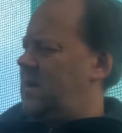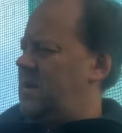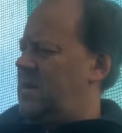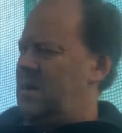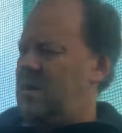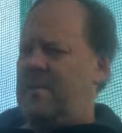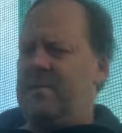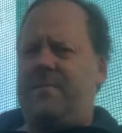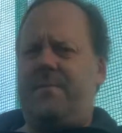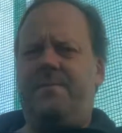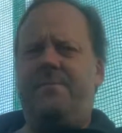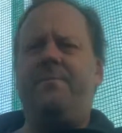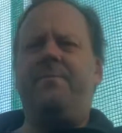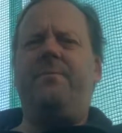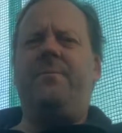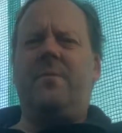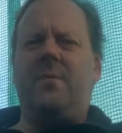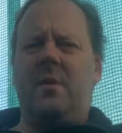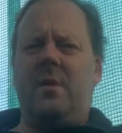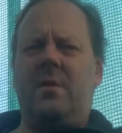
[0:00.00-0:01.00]
You've
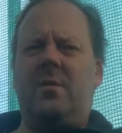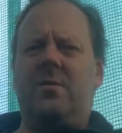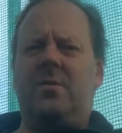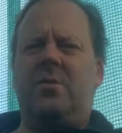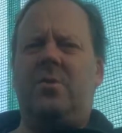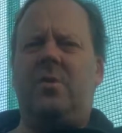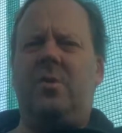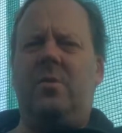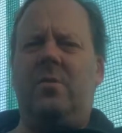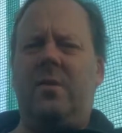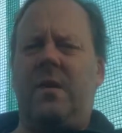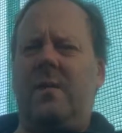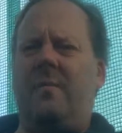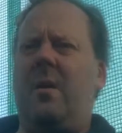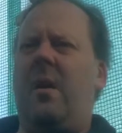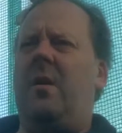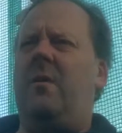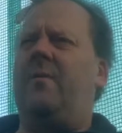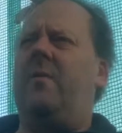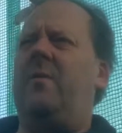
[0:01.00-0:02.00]
screwed them
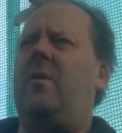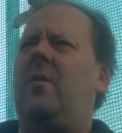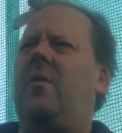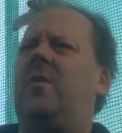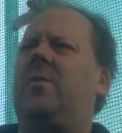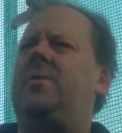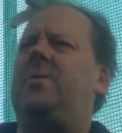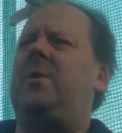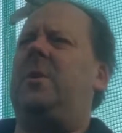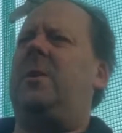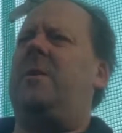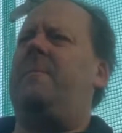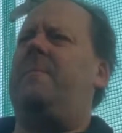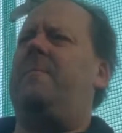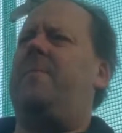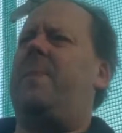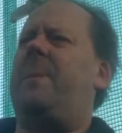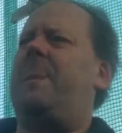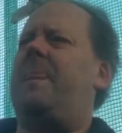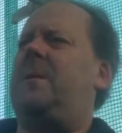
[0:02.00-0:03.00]
over nicely.
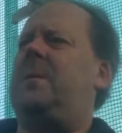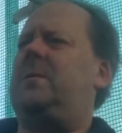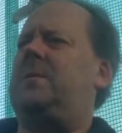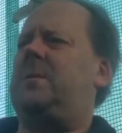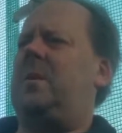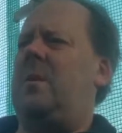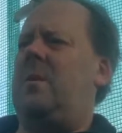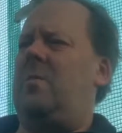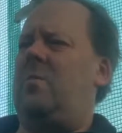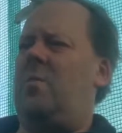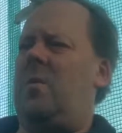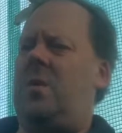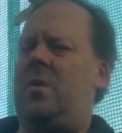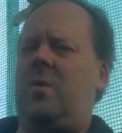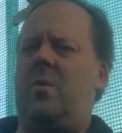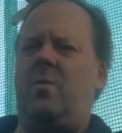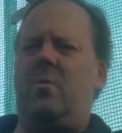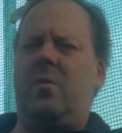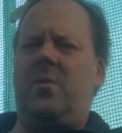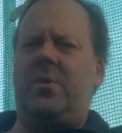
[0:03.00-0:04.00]
So when
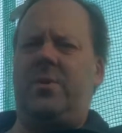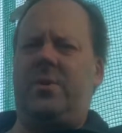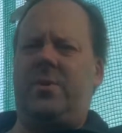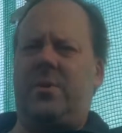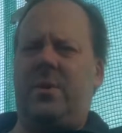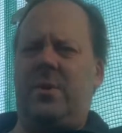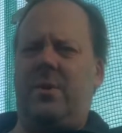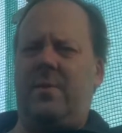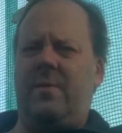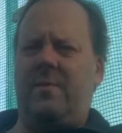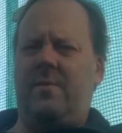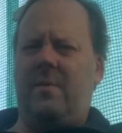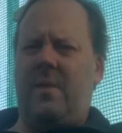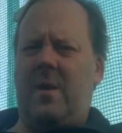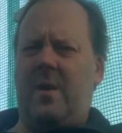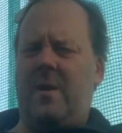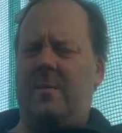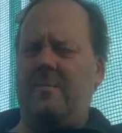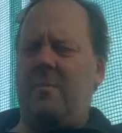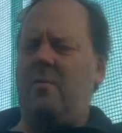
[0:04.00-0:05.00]
you want
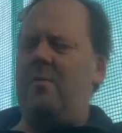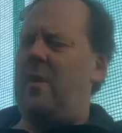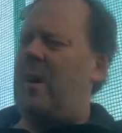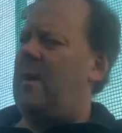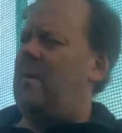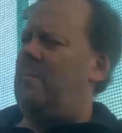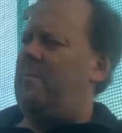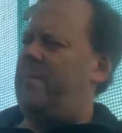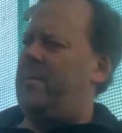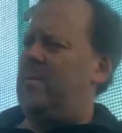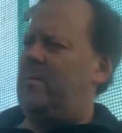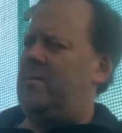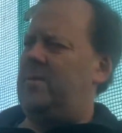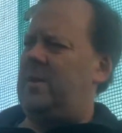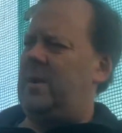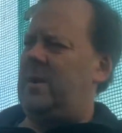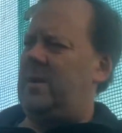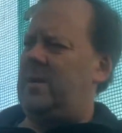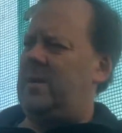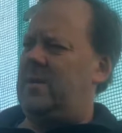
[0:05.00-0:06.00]
any morale
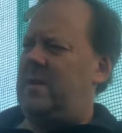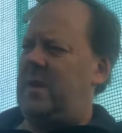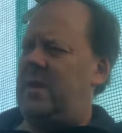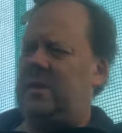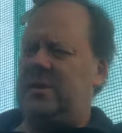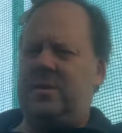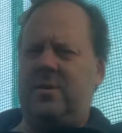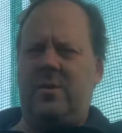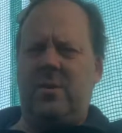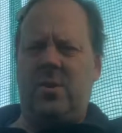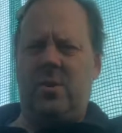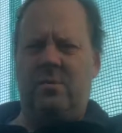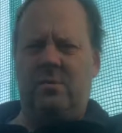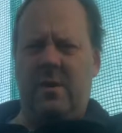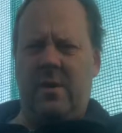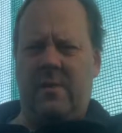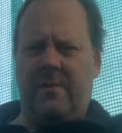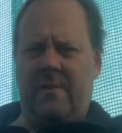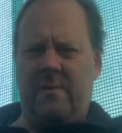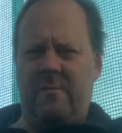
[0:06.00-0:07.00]
building things in the new
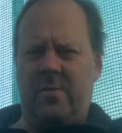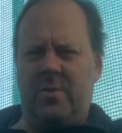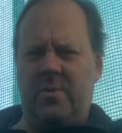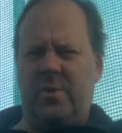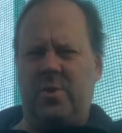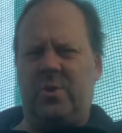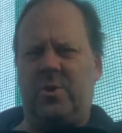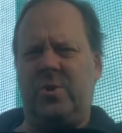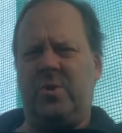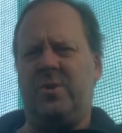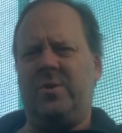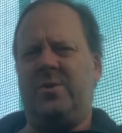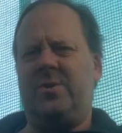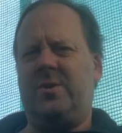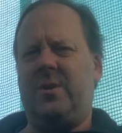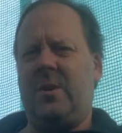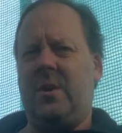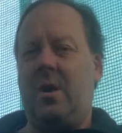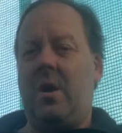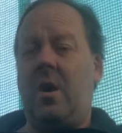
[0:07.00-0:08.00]
year for
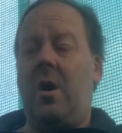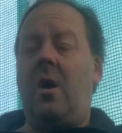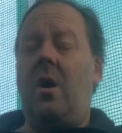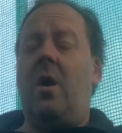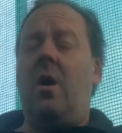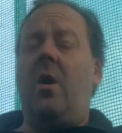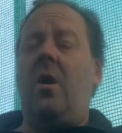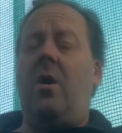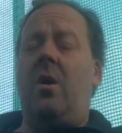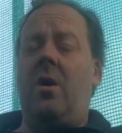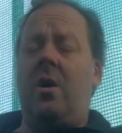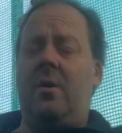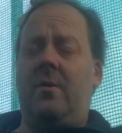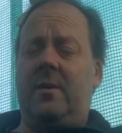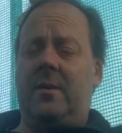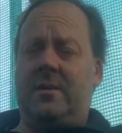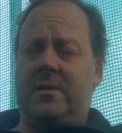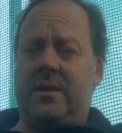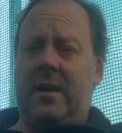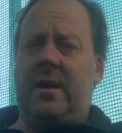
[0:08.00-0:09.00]
musicians, I know
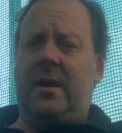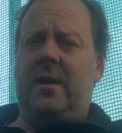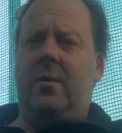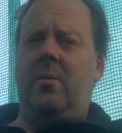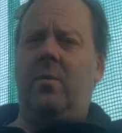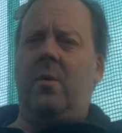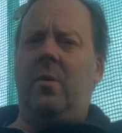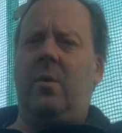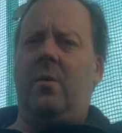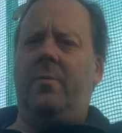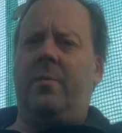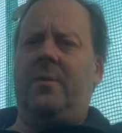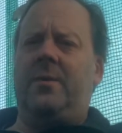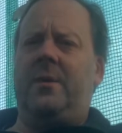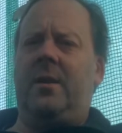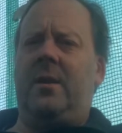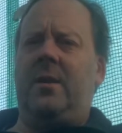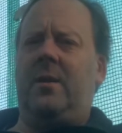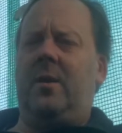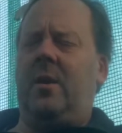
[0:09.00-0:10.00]
exactly what I'll be
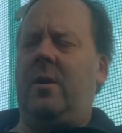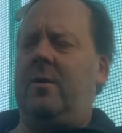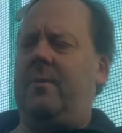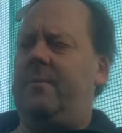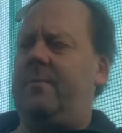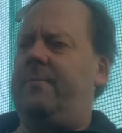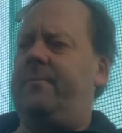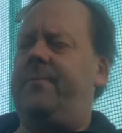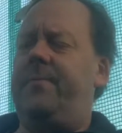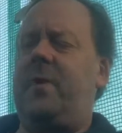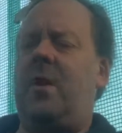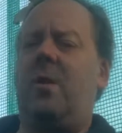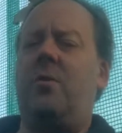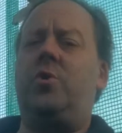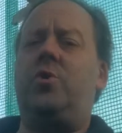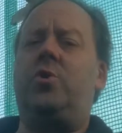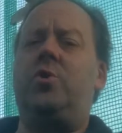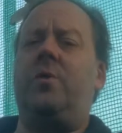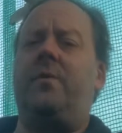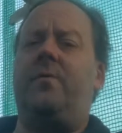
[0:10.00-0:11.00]
telling you. Go
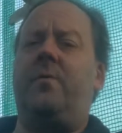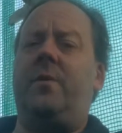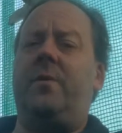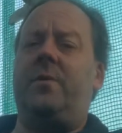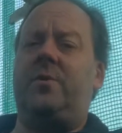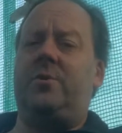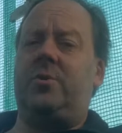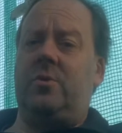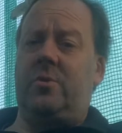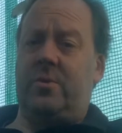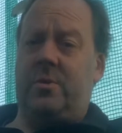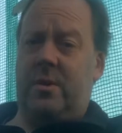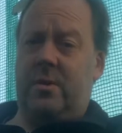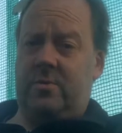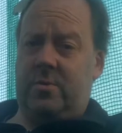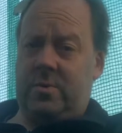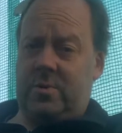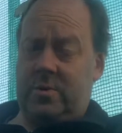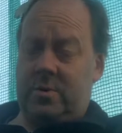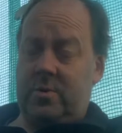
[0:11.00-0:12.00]
shove where the sun
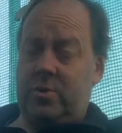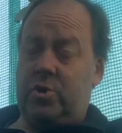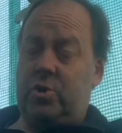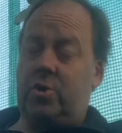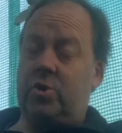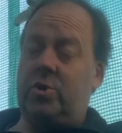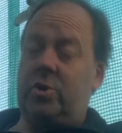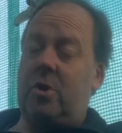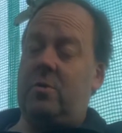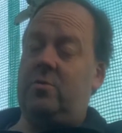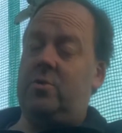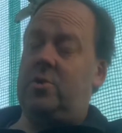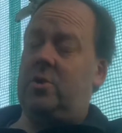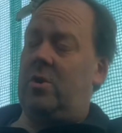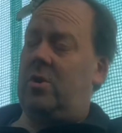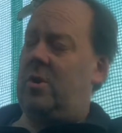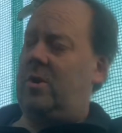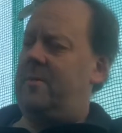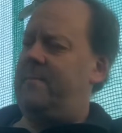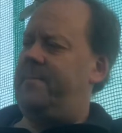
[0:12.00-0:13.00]
don't shine.